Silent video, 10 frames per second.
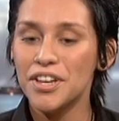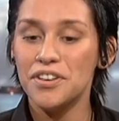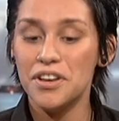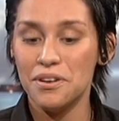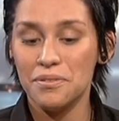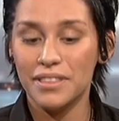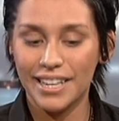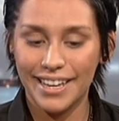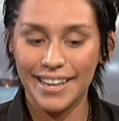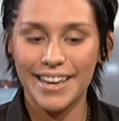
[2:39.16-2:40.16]
No,
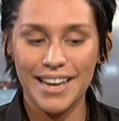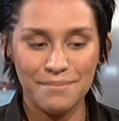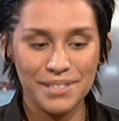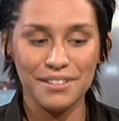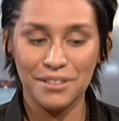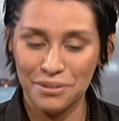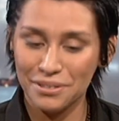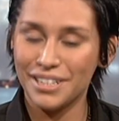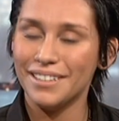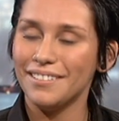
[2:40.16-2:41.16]
they
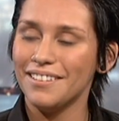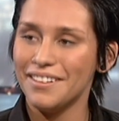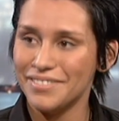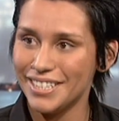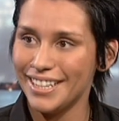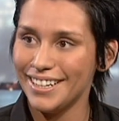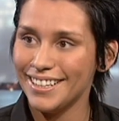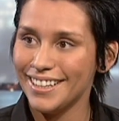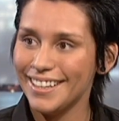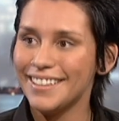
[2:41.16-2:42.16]
absolutely loved it.
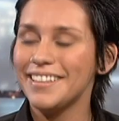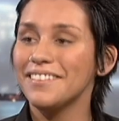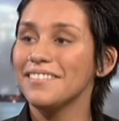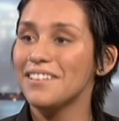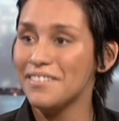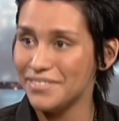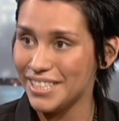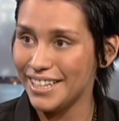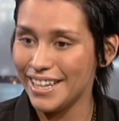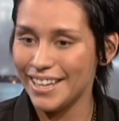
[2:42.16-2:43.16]
They loved
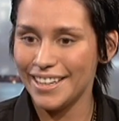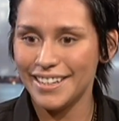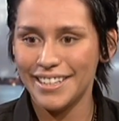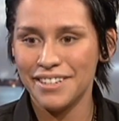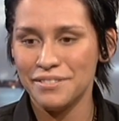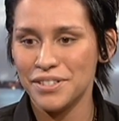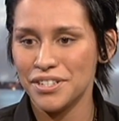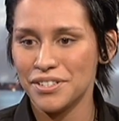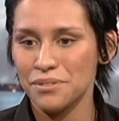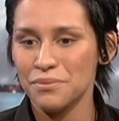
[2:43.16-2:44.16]
it. And it was
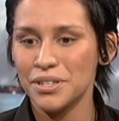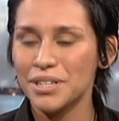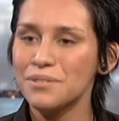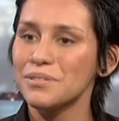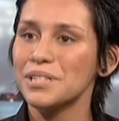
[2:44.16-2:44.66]
just a really cool